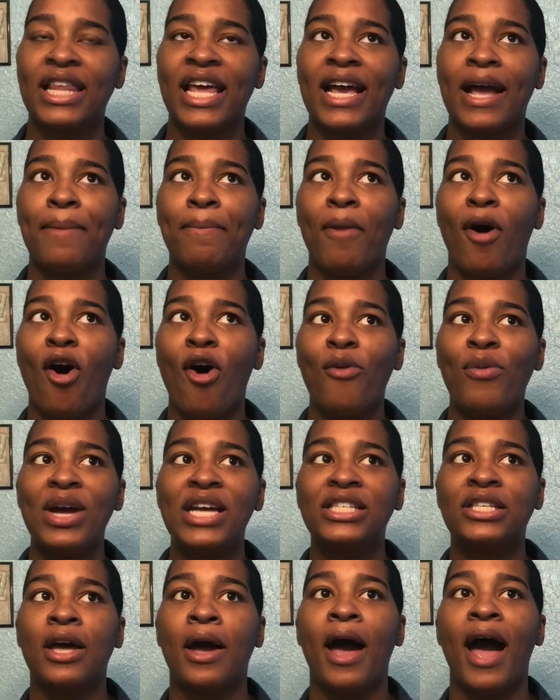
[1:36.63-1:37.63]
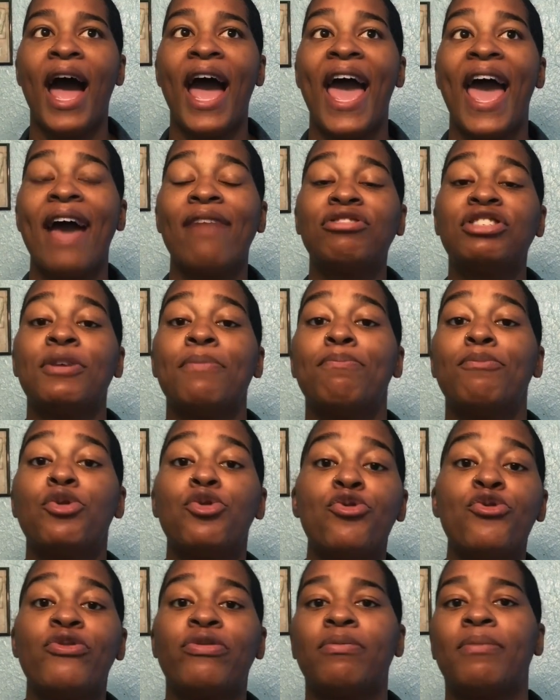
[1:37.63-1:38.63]
Like I have to
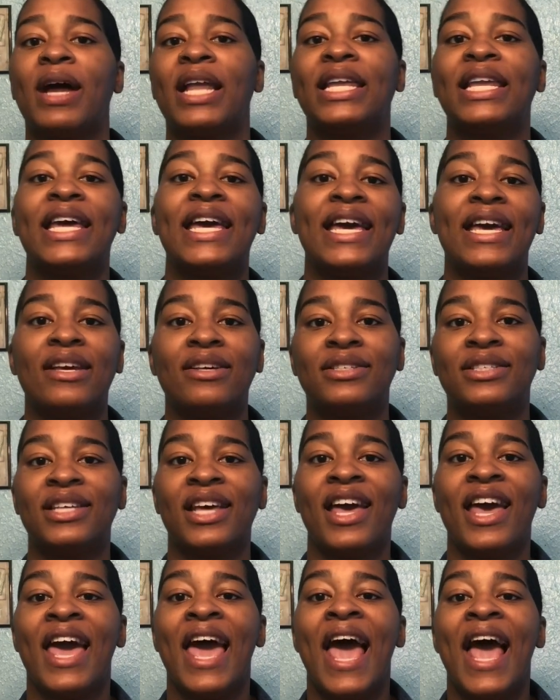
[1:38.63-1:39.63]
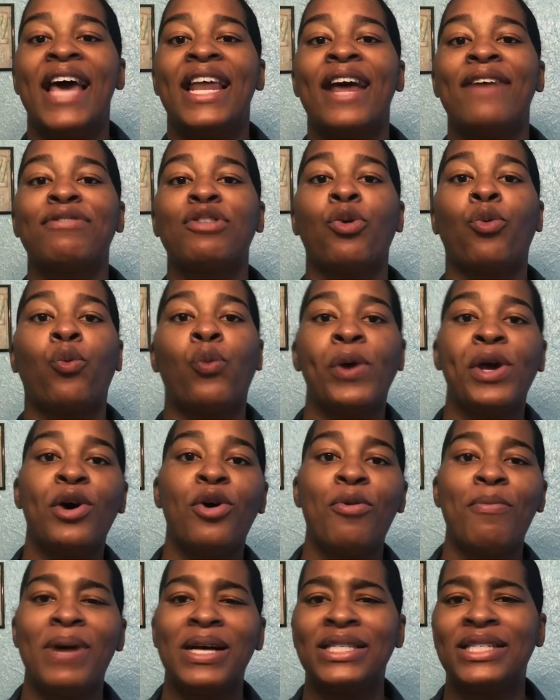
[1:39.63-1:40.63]
move my legs and I have to
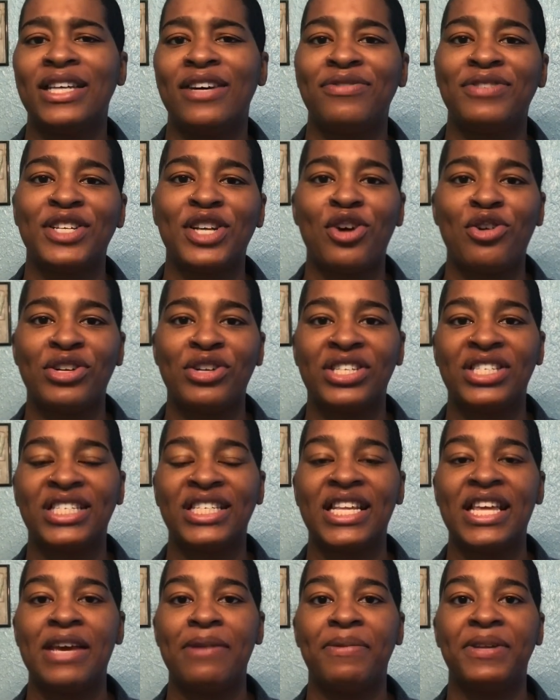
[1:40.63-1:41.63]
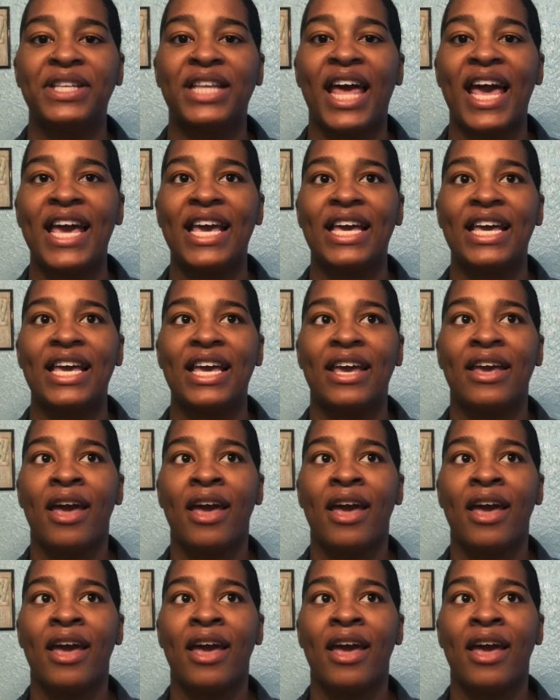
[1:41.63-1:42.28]
will myself to go to sleep. Like